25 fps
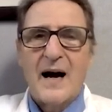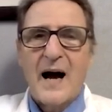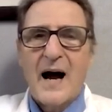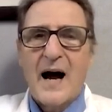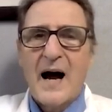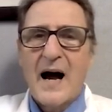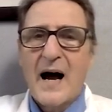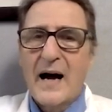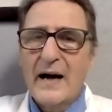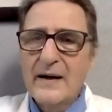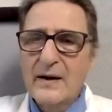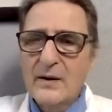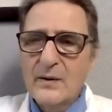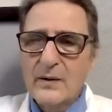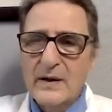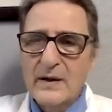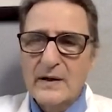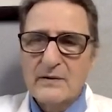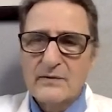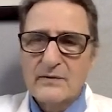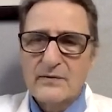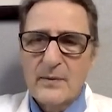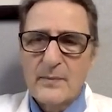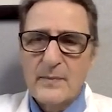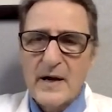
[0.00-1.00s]
Higher
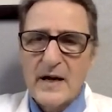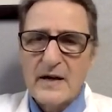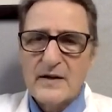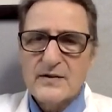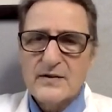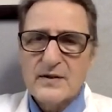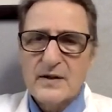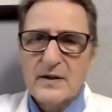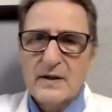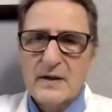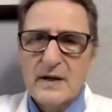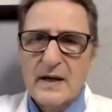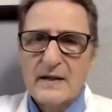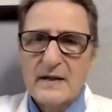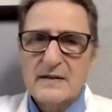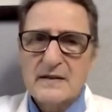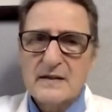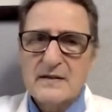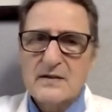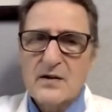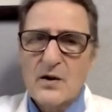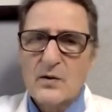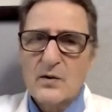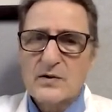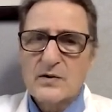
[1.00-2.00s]
inflammation is
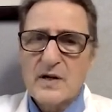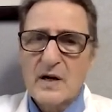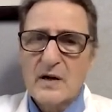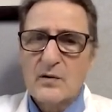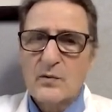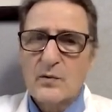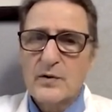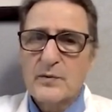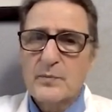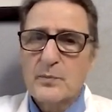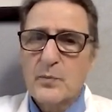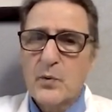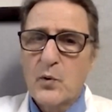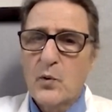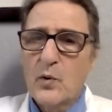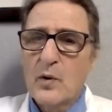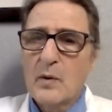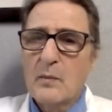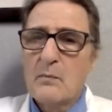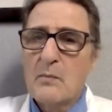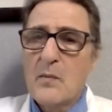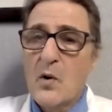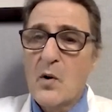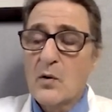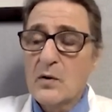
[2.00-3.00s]
associated with
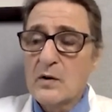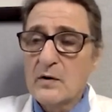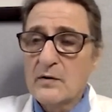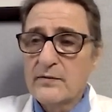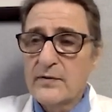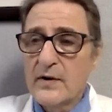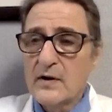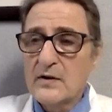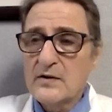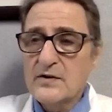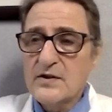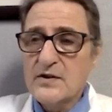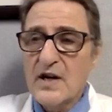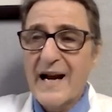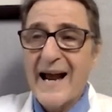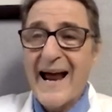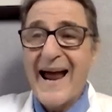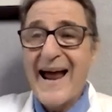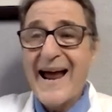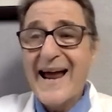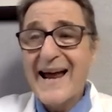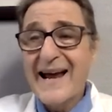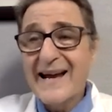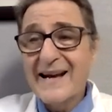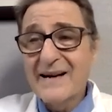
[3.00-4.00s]
poor motor function
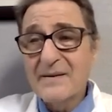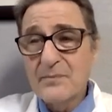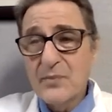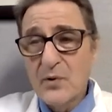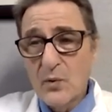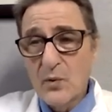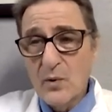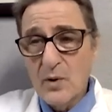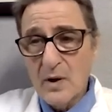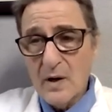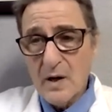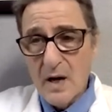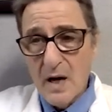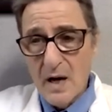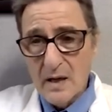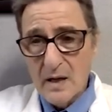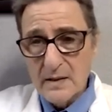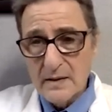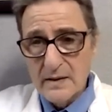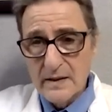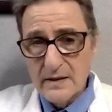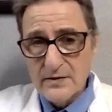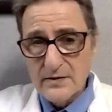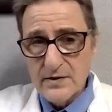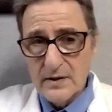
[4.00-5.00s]
and poor
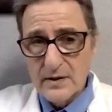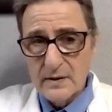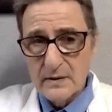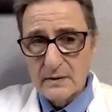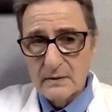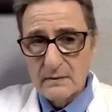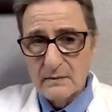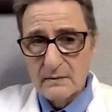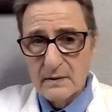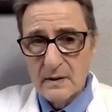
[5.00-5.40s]
cognition.